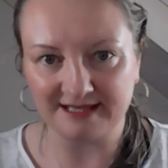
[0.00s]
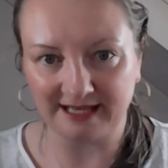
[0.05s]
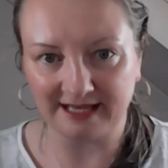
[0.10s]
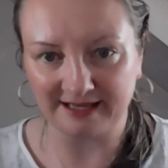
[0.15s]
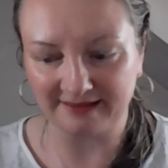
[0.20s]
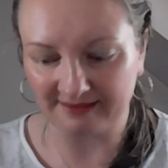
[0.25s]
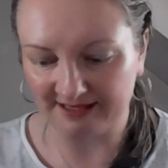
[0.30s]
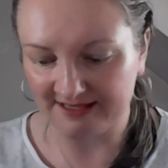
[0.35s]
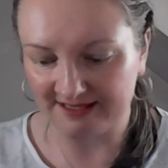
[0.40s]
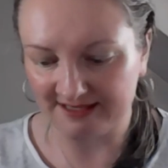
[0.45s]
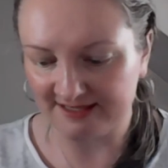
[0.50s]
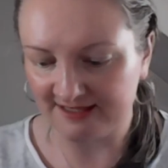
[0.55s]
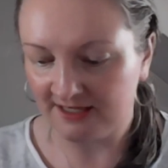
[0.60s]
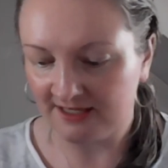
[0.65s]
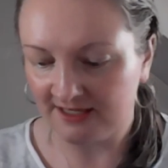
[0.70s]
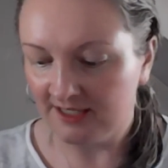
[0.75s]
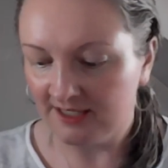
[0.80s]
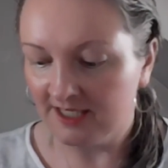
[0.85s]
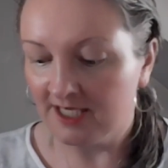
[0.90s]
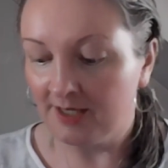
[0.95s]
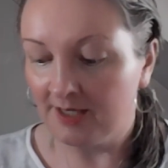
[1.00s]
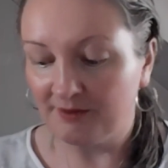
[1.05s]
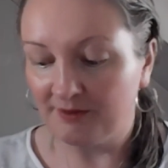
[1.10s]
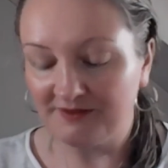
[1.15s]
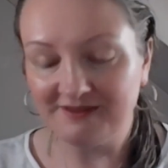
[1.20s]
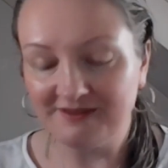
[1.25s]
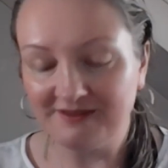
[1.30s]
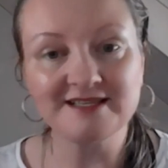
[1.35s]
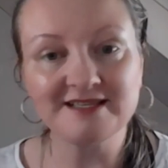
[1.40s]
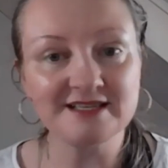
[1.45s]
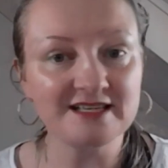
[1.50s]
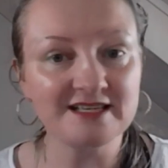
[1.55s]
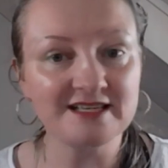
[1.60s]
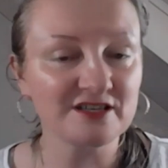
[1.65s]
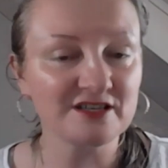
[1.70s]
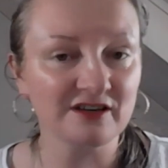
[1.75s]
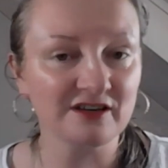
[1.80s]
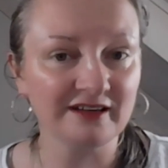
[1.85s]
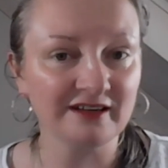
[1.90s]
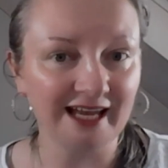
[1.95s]
like this. But this
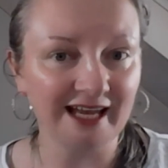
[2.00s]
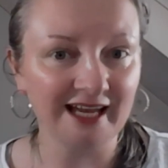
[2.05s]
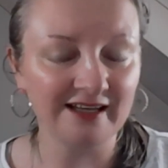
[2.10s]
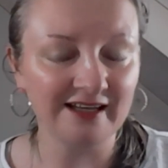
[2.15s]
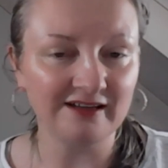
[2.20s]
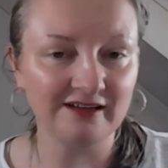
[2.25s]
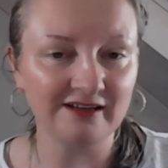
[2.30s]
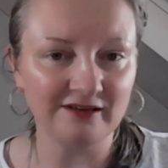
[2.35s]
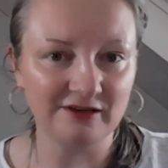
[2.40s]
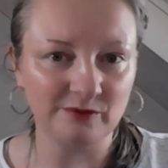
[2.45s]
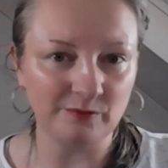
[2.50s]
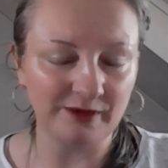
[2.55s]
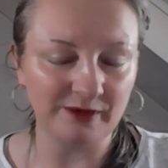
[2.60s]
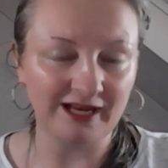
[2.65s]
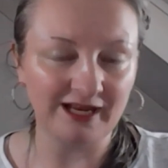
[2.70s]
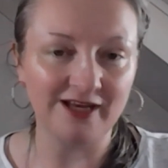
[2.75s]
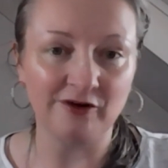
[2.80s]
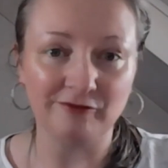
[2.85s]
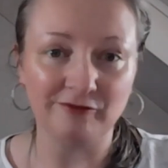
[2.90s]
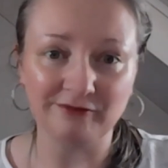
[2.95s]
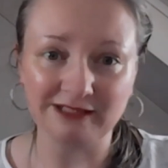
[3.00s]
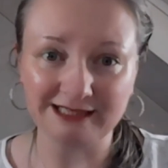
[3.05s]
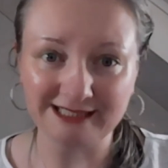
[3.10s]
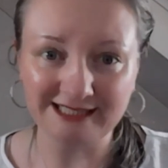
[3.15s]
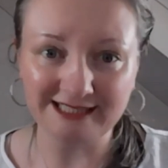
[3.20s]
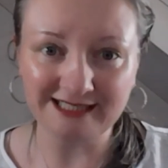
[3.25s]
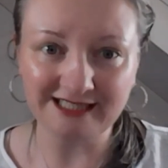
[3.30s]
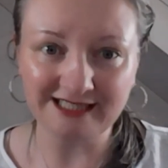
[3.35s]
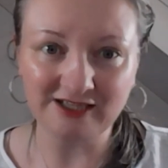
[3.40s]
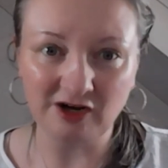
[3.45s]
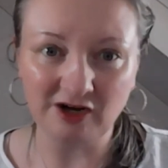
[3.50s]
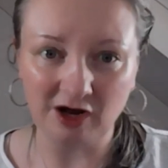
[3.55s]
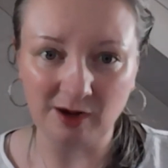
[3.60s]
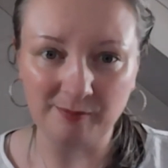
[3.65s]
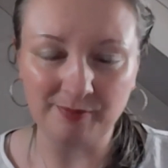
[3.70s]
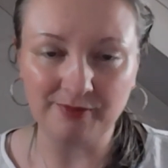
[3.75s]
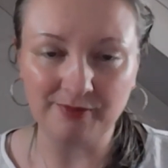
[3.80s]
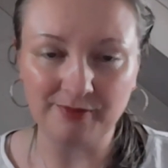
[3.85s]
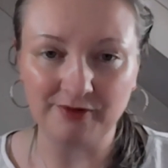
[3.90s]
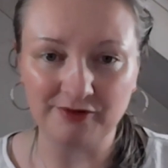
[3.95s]
is, again, a way of cleaning
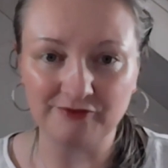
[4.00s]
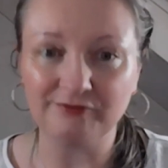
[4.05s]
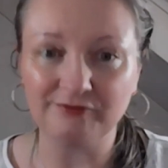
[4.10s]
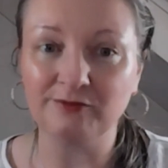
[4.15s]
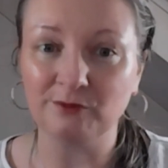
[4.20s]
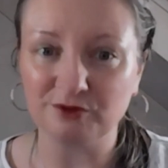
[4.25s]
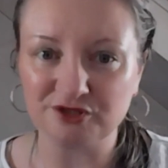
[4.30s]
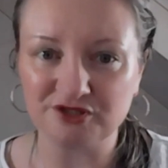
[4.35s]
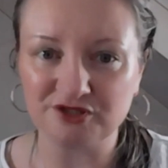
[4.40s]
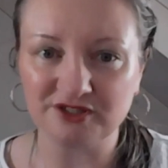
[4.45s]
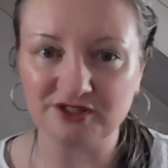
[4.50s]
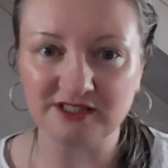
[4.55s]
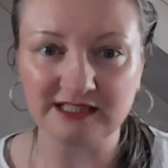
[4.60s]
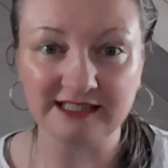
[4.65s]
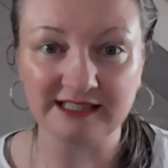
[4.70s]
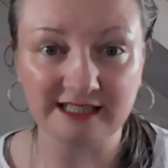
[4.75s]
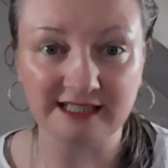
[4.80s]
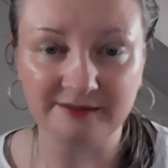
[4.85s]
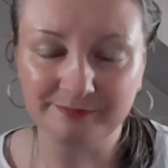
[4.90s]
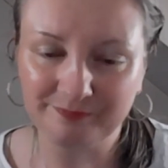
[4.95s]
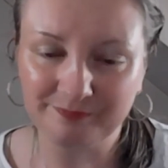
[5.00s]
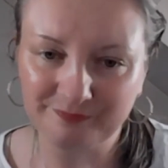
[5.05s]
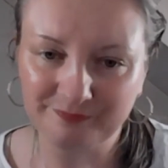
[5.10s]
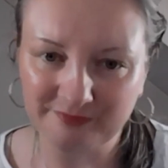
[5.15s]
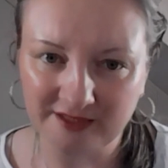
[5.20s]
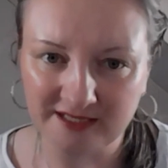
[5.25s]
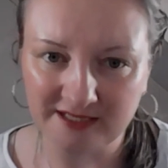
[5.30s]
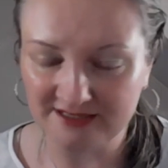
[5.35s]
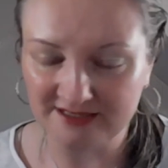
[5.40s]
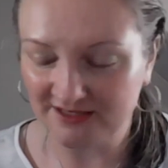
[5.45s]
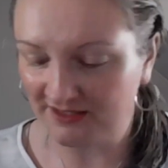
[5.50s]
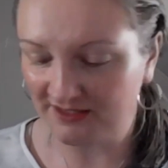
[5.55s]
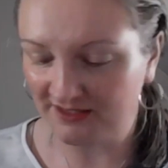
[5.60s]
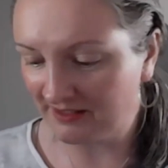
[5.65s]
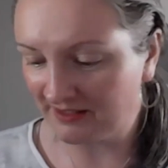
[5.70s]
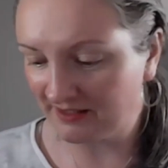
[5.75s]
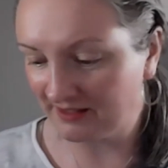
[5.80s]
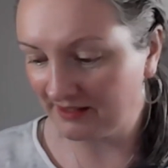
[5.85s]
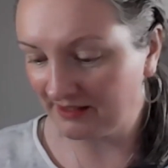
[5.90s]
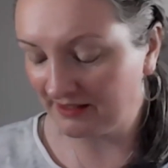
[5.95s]
up, unfortunately.
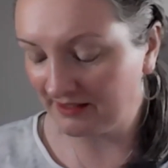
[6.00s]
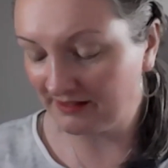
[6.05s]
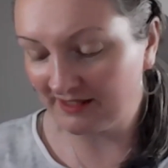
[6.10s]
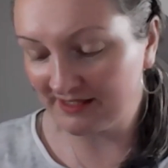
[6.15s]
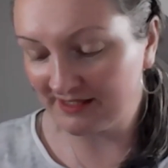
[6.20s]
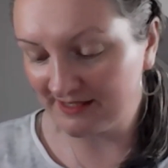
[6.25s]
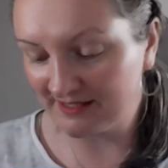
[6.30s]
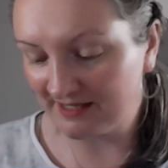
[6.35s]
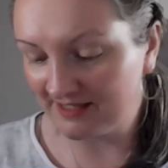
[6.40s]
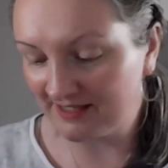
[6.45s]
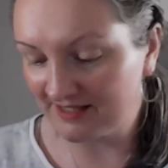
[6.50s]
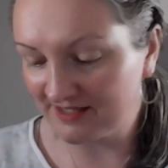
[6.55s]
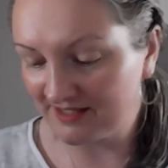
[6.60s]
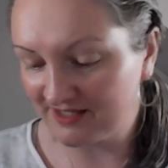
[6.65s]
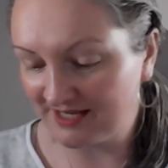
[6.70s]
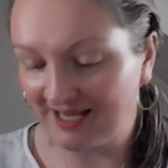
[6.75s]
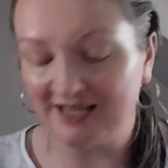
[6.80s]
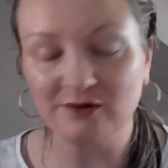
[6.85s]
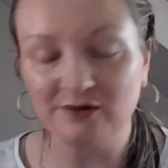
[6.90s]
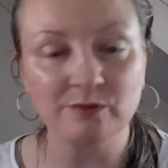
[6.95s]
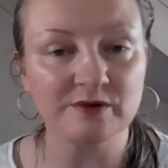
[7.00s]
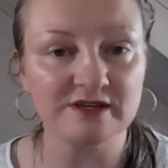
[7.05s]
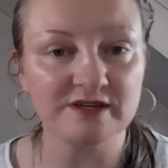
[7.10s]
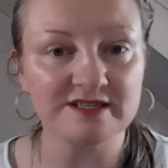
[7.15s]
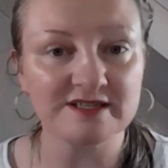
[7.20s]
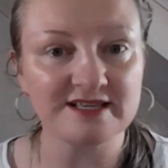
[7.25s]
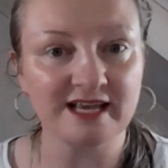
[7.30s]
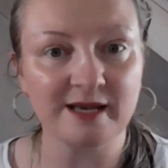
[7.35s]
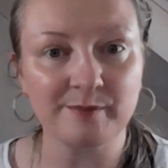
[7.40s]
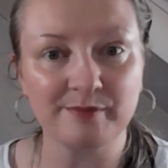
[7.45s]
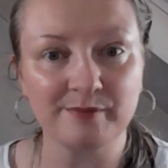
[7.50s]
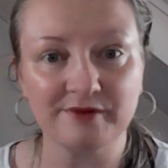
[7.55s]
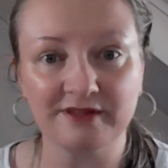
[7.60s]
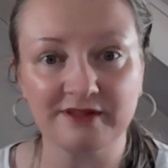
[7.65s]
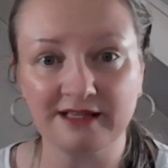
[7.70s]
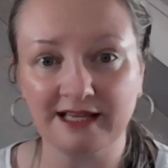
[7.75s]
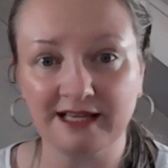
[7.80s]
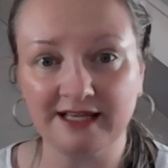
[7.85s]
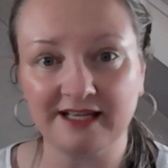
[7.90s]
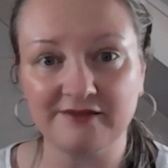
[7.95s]
It's sad what has
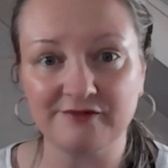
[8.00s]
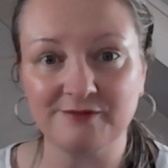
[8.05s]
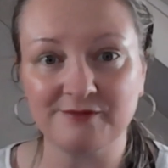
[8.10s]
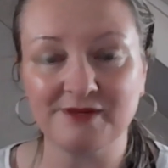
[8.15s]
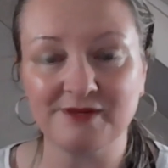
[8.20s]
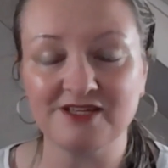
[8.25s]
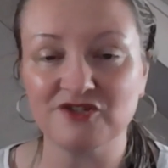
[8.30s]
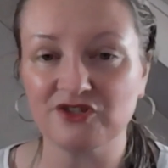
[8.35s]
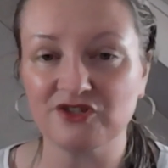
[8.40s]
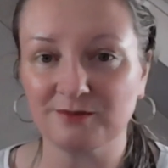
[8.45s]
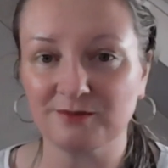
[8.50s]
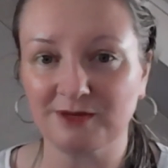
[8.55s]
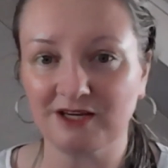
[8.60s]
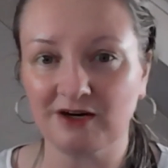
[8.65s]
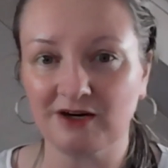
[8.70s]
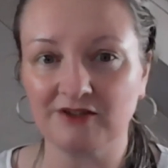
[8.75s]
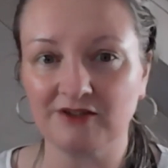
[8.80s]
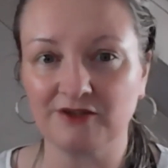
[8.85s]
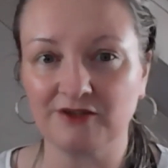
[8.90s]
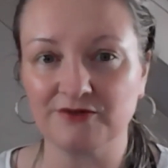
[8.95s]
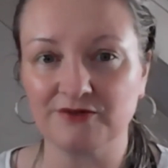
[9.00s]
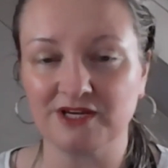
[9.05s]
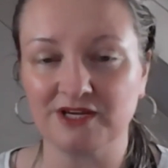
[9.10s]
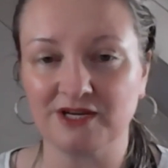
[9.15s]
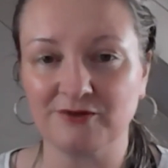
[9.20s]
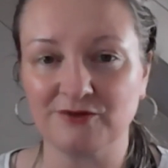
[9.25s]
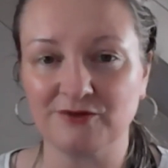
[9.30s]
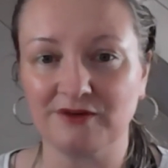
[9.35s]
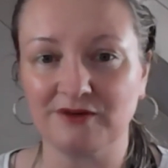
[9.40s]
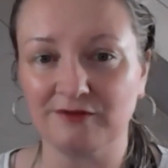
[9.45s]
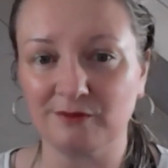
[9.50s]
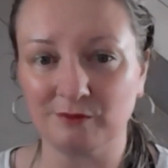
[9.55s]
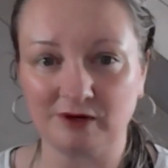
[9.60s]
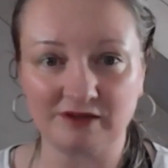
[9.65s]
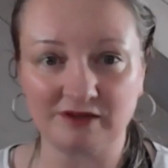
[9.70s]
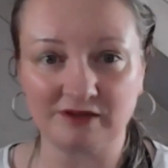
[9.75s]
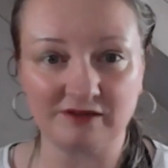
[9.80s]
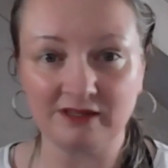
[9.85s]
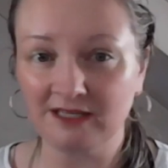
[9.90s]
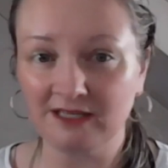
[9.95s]
happened. Like I've mentioned, my heart goes out to
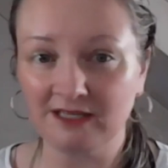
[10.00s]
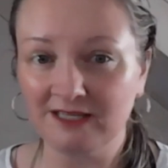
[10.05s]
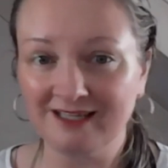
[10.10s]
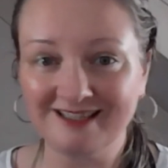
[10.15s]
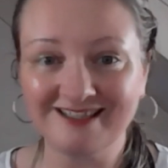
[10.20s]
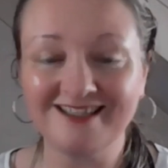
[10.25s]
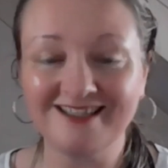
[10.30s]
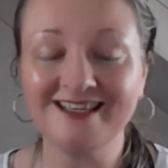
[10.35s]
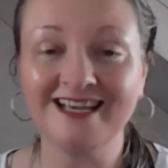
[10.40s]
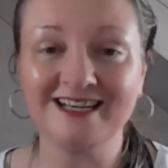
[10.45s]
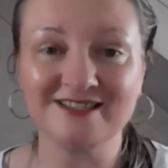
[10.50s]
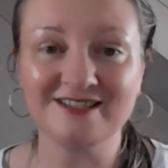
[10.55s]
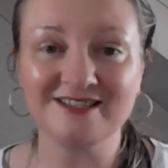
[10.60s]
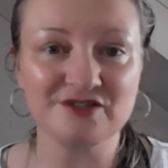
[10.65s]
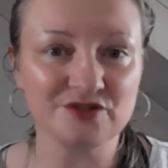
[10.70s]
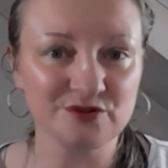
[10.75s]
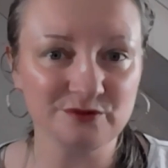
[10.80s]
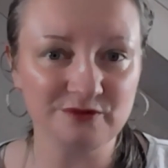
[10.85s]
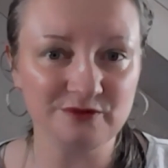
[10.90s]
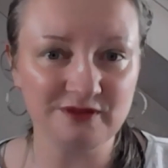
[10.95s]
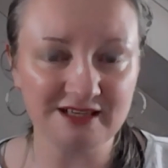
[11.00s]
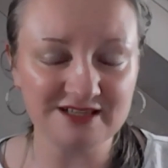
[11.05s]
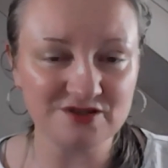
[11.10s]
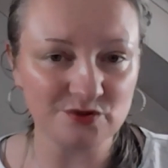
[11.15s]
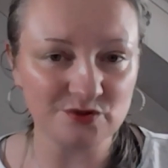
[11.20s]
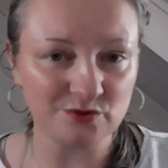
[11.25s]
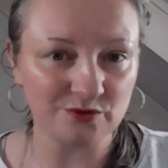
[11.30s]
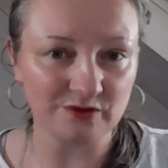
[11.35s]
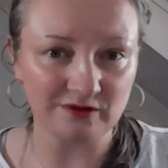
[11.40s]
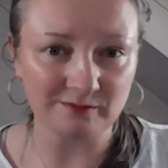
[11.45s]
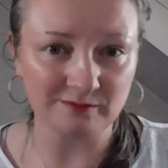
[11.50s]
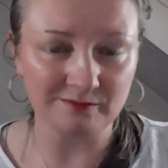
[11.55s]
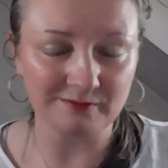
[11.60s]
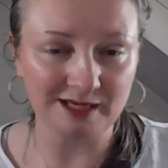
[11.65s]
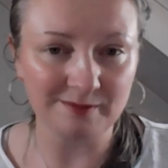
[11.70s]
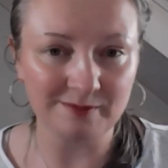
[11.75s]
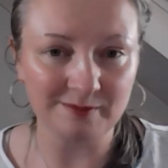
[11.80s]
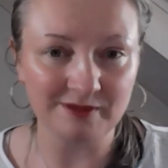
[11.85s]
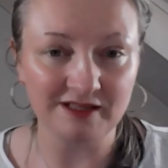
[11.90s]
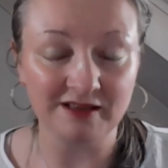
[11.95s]
everyone connected to this or
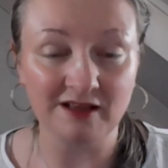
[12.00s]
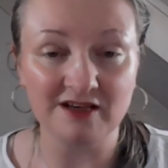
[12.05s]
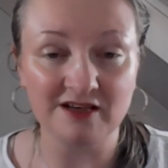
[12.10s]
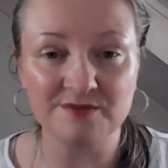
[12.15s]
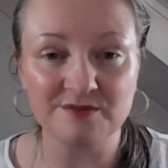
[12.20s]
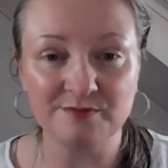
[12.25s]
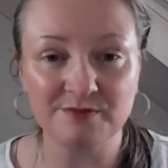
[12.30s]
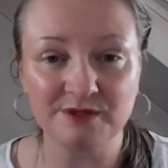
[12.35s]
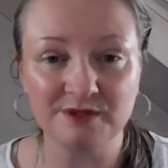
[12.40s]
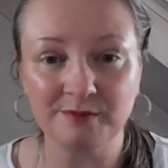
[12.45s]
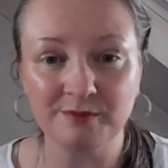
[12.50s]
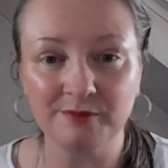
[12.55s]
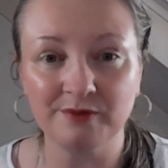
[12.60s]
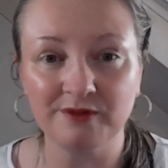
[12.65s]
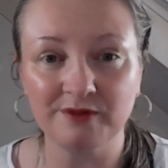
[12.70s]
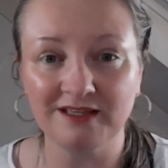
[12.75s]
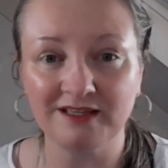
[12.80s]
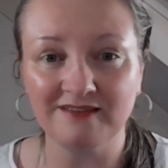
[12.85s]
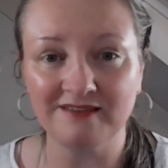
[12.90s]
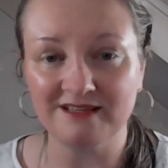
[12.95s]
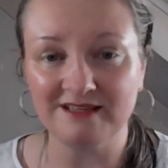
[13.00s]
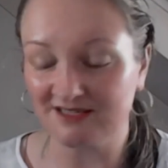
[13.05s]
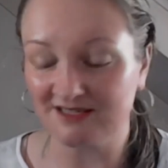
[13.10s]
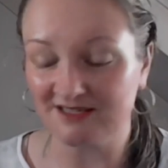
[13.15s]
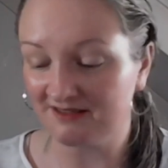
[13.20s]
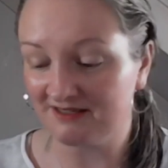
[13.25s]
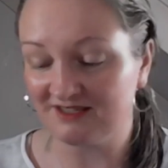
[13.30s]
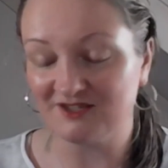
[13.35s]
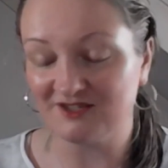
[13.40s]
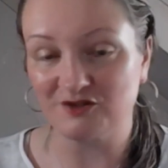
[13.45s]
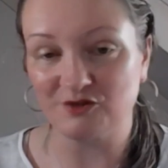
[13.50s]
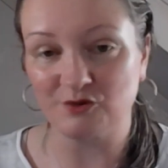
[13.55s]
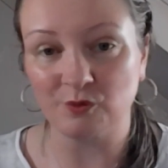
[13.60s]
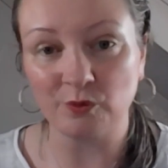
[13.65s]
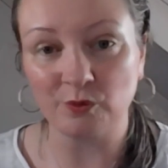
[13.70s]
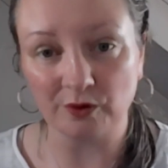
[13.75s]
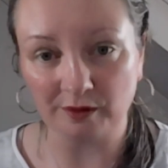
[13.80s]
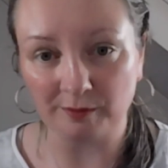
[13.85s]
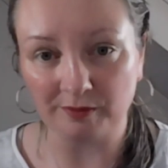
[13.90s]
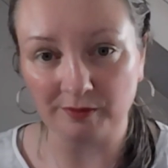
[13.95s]
maybe lost people in this. This is
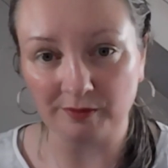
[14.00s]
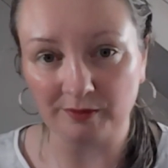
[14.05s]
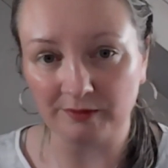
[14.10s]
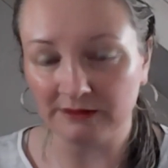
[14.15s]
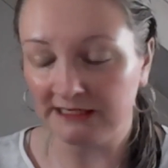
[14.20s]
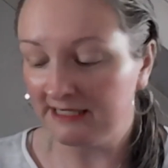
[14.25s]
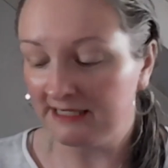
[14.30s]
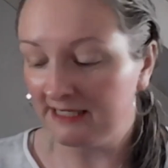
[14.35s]
horrible.